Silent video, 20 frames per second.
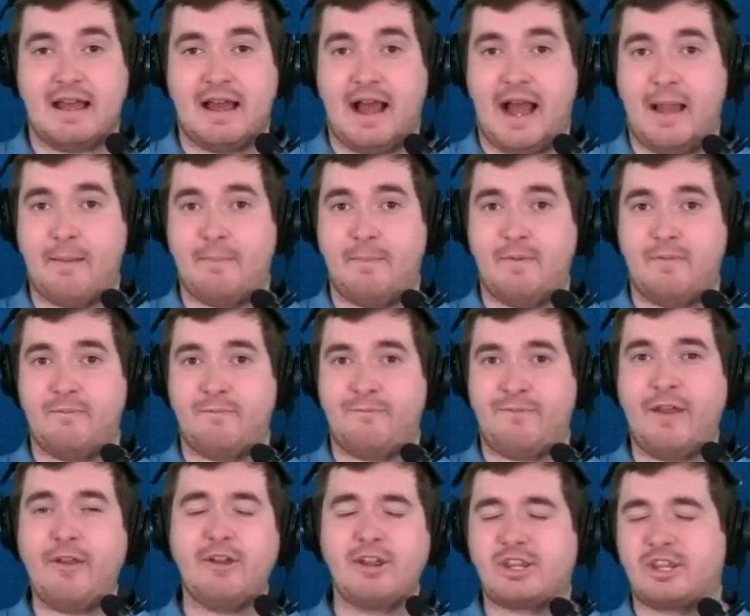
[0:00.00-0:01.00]
I'm
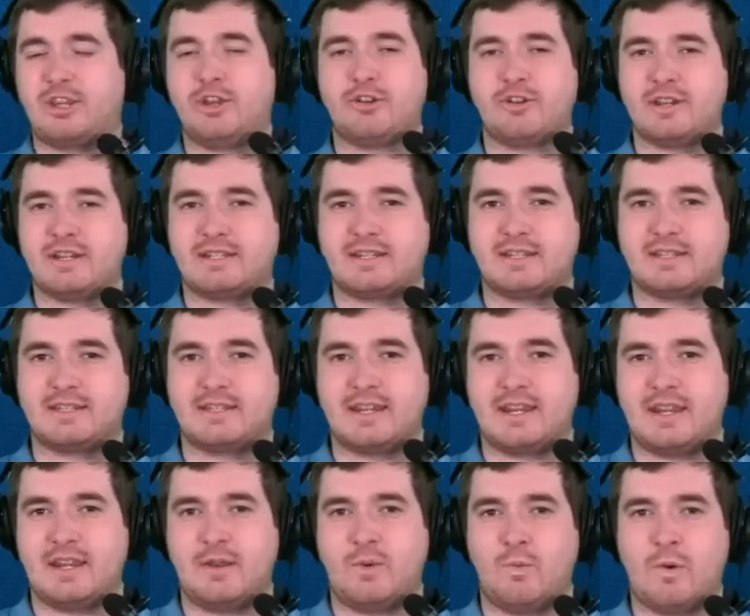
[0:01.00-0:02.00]
very curious to
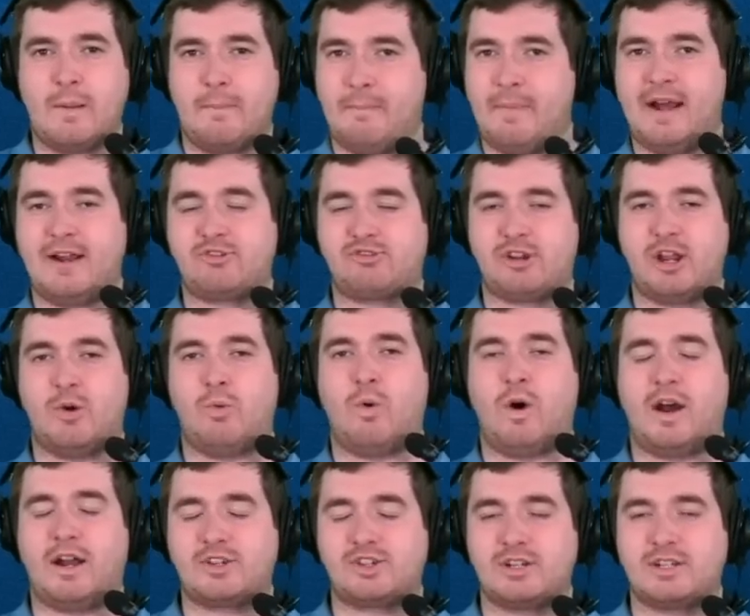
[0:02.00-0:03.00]
see what Montrell
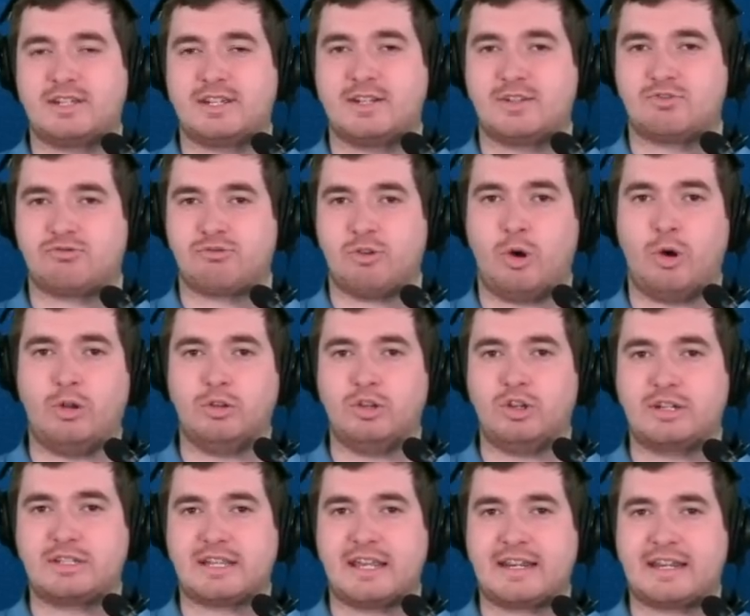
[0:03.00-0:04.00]
Washington's role
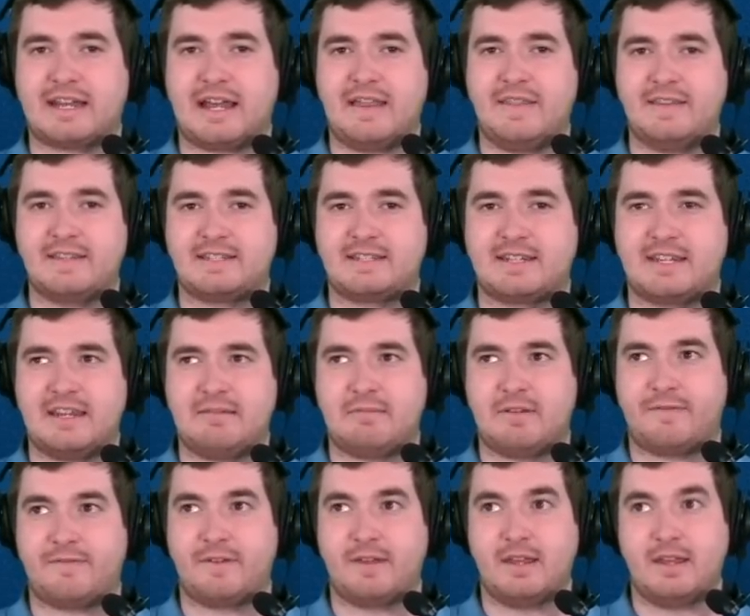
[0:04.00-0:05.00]
looks like on this team,
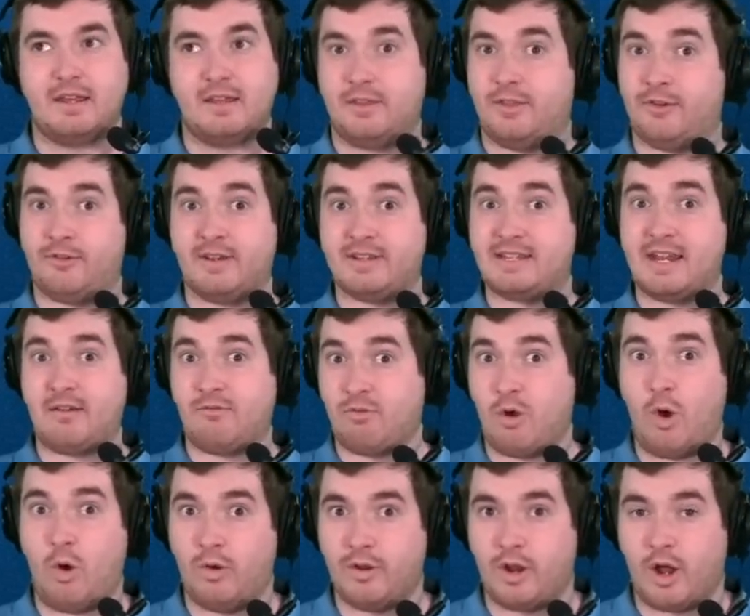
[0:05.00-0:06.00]
if there is a
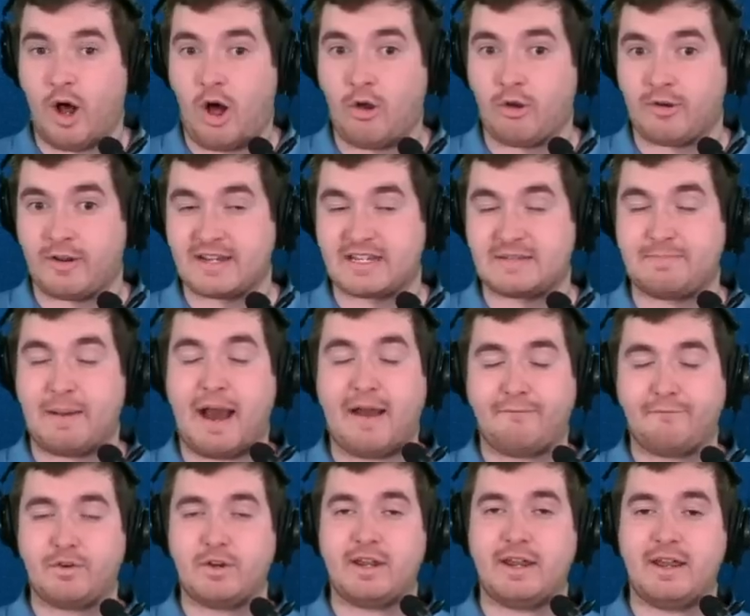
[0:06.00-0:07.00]
role at all or a
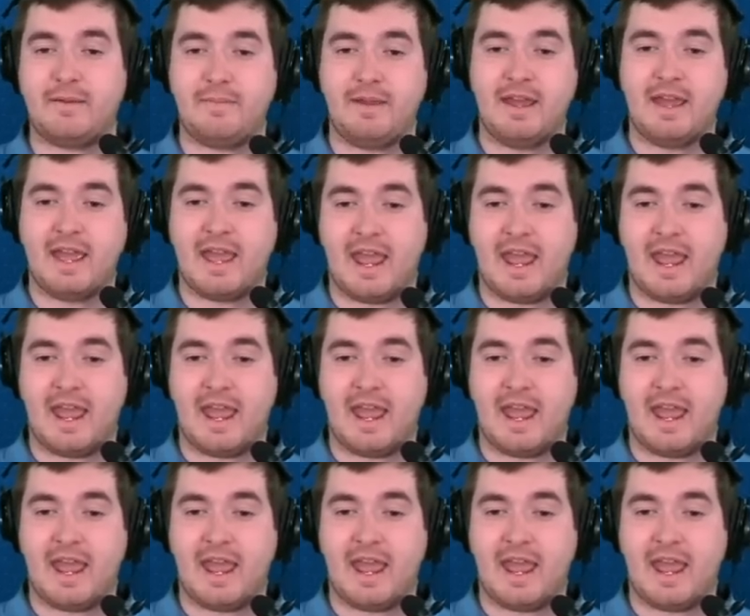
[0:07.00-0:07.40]
spot for him,